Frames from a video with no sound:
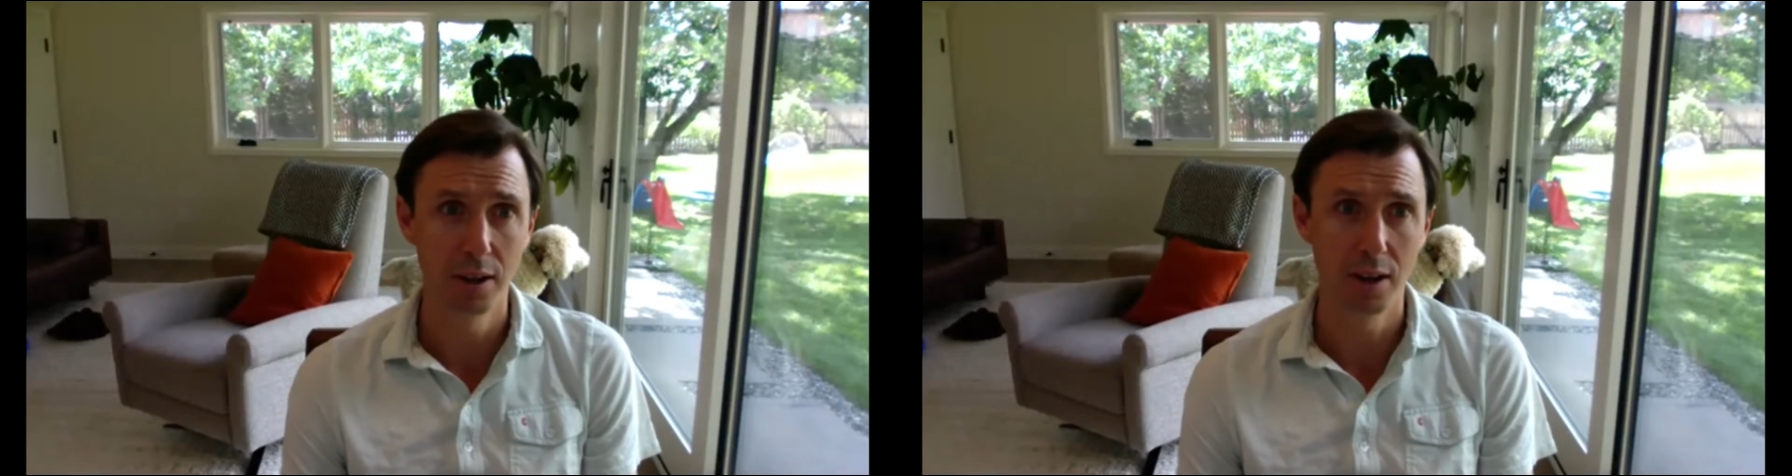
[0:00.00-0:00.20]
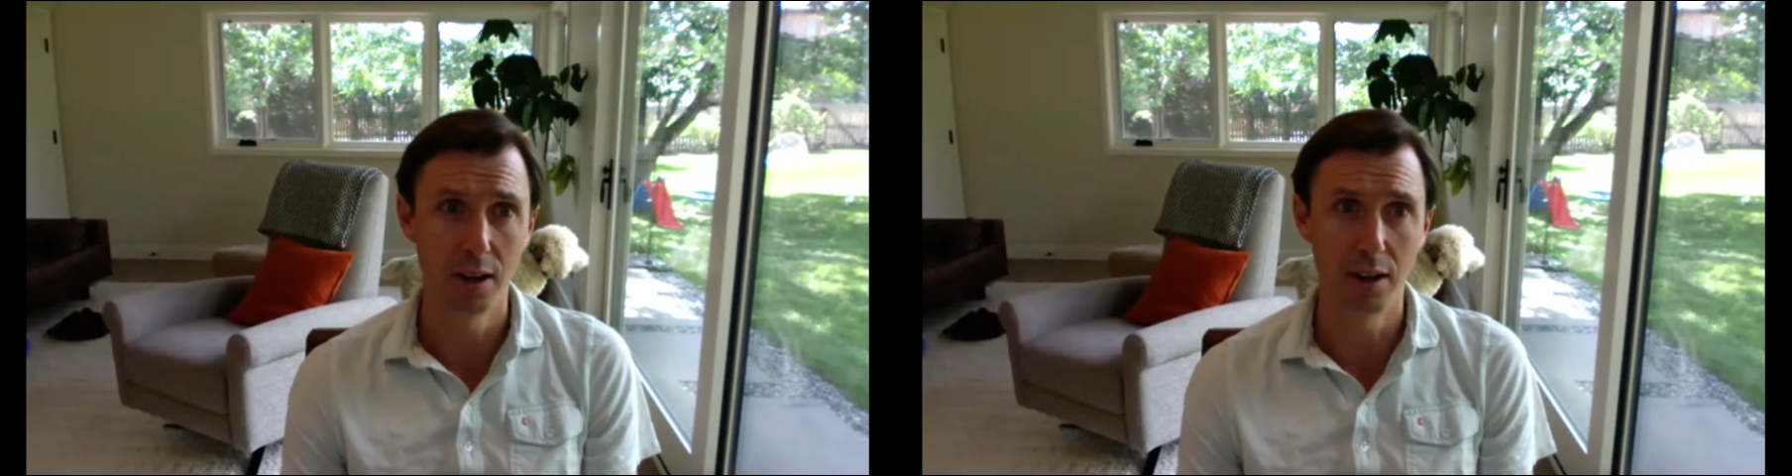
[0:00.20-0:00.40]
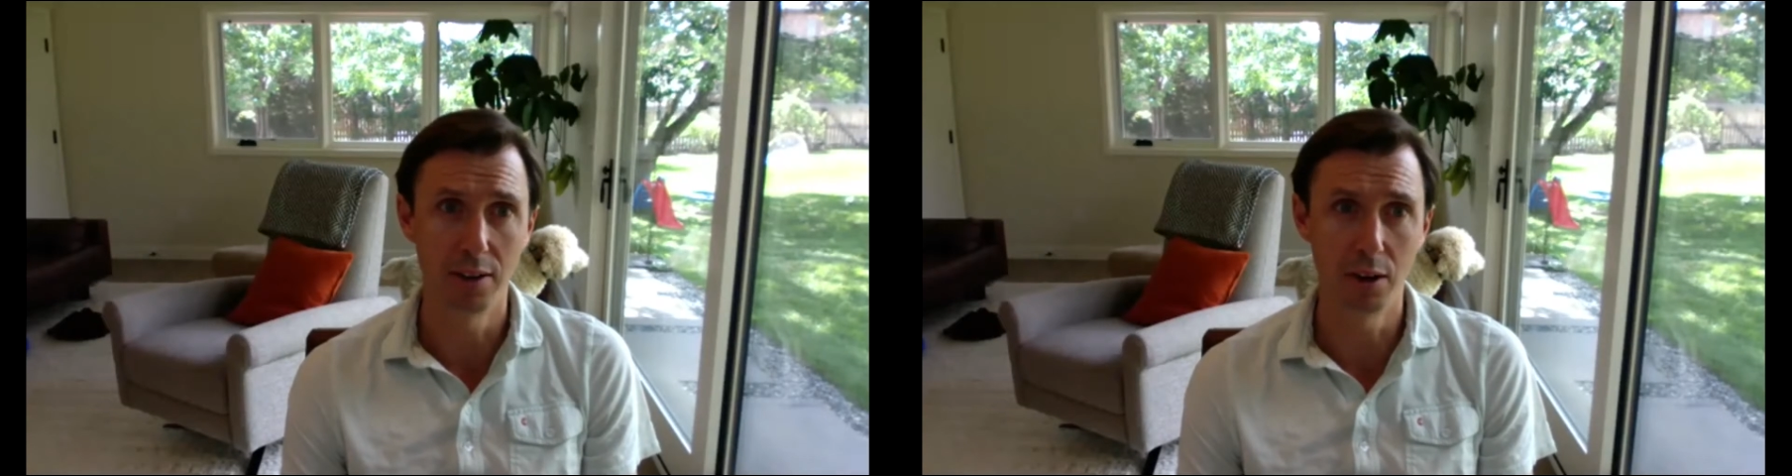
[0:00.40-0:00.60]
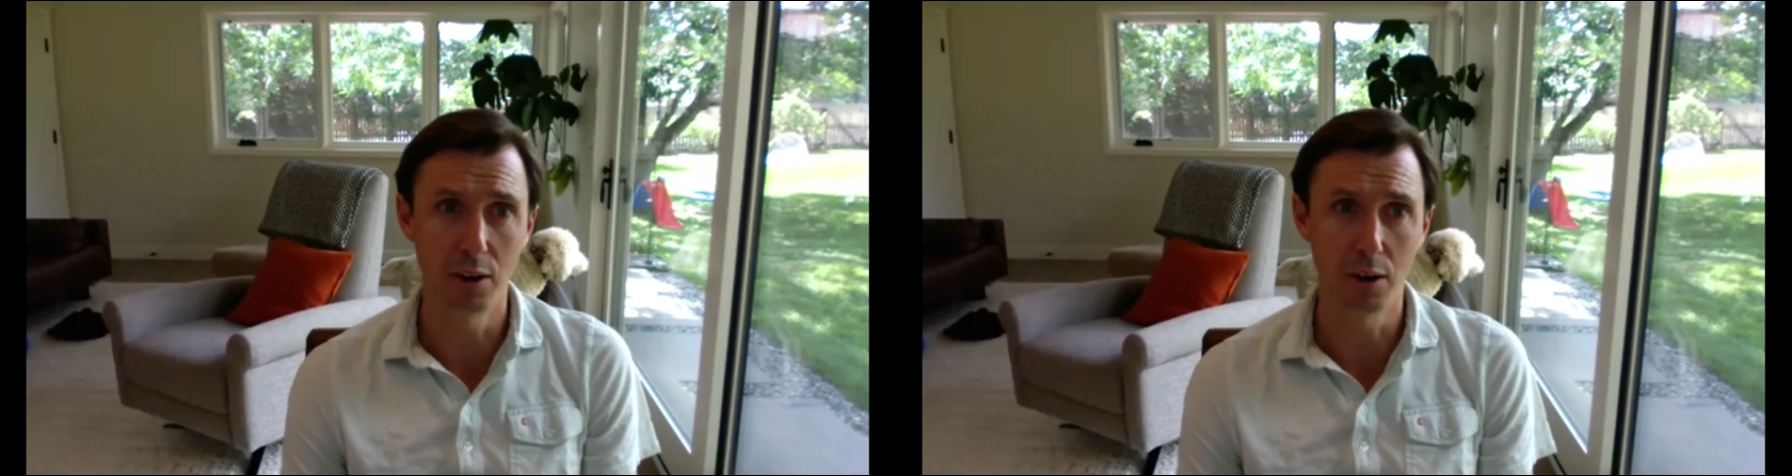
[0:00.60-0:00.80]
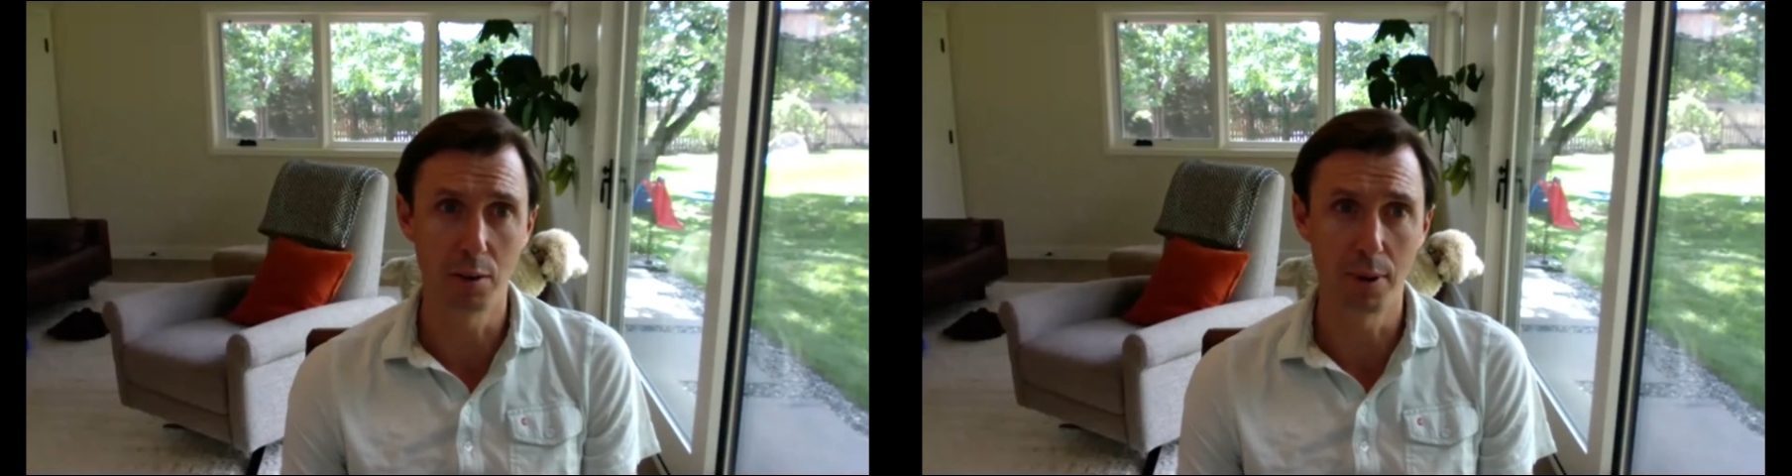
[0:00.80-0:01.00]
that
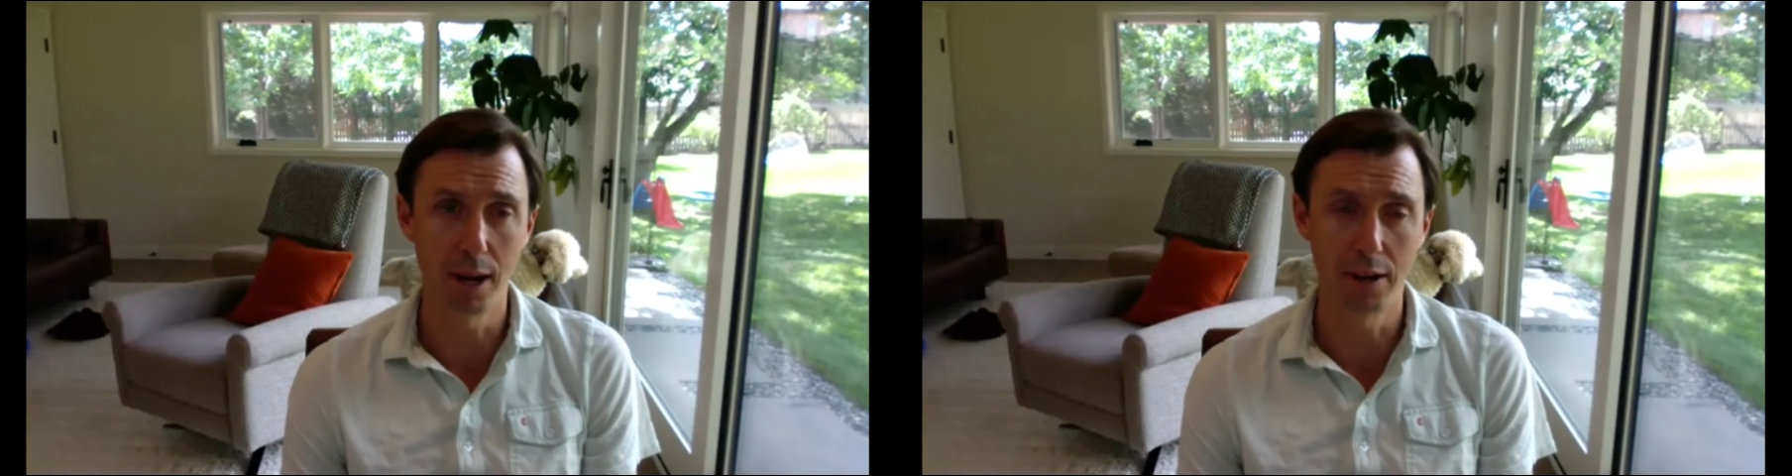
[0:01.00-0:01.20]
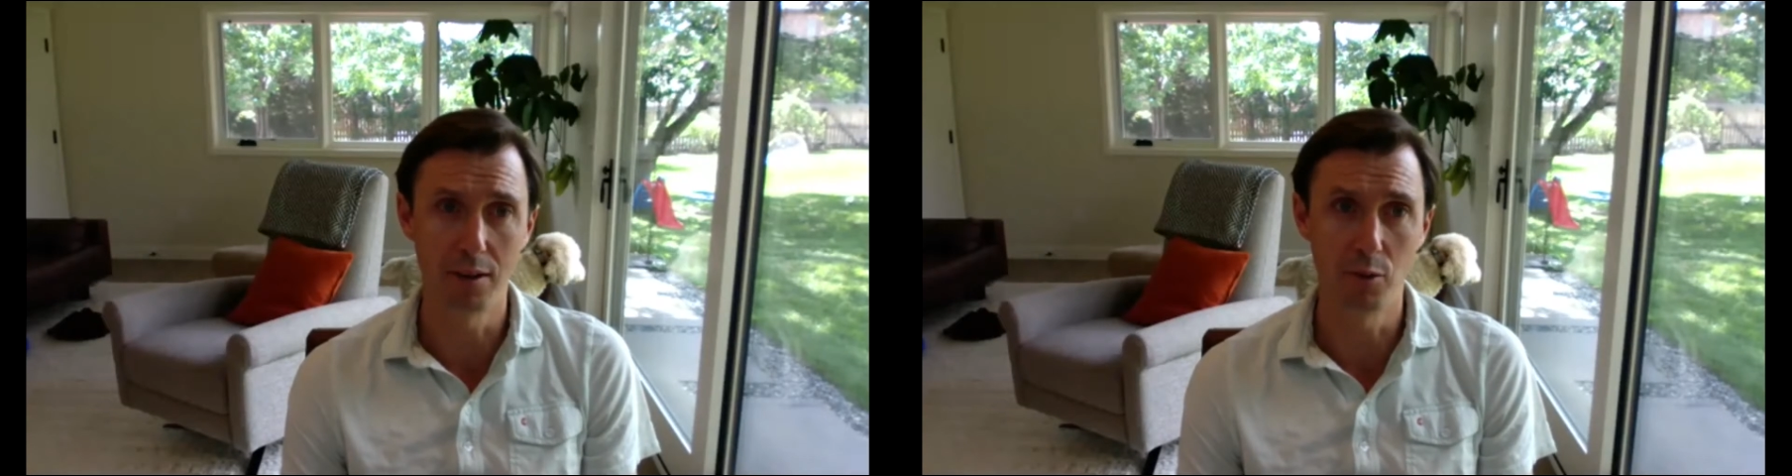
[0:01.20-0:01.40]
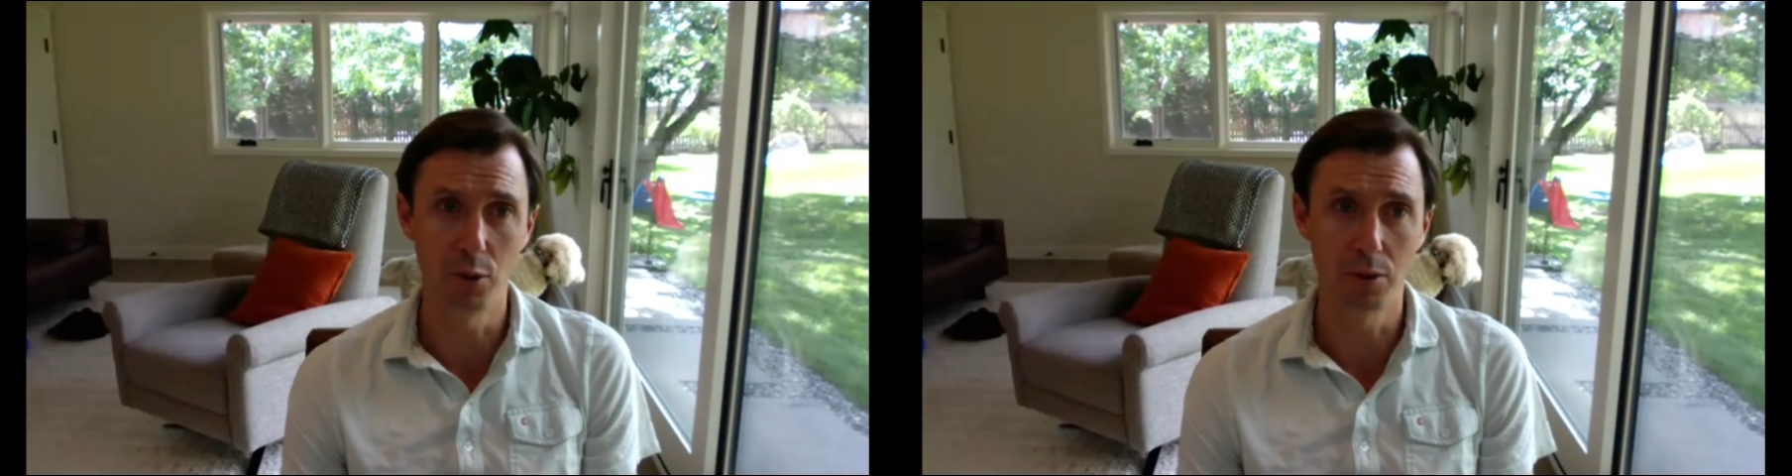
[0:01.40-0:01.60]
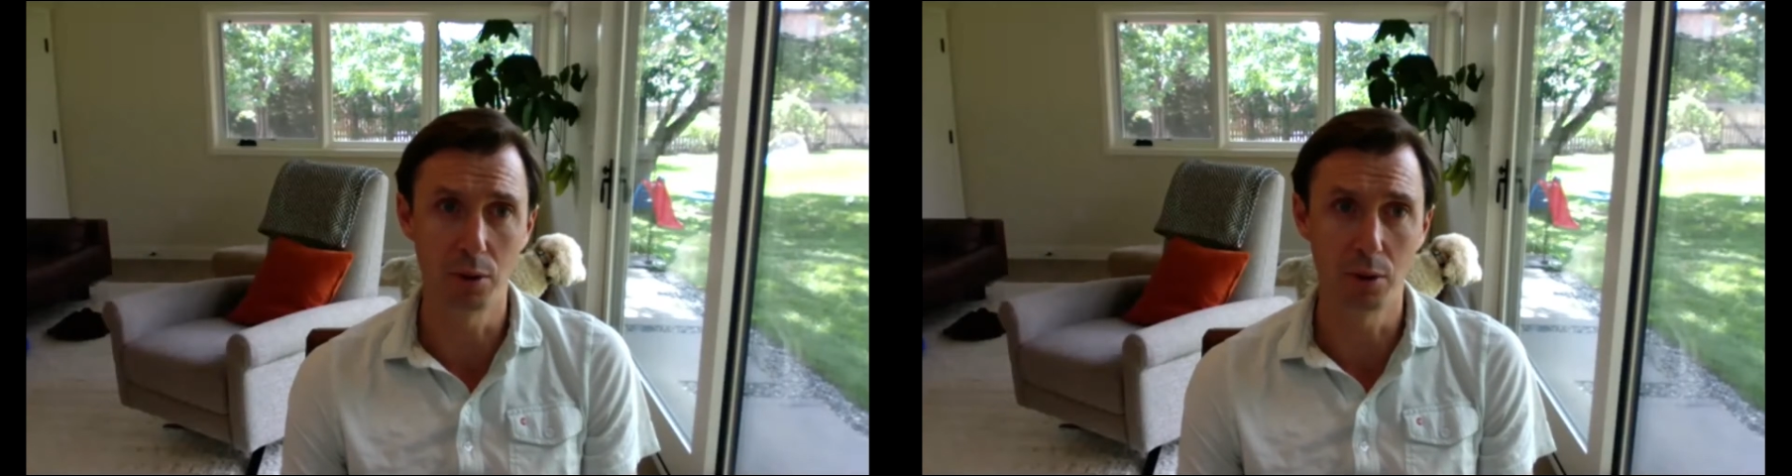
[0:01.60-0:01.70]
are competitive with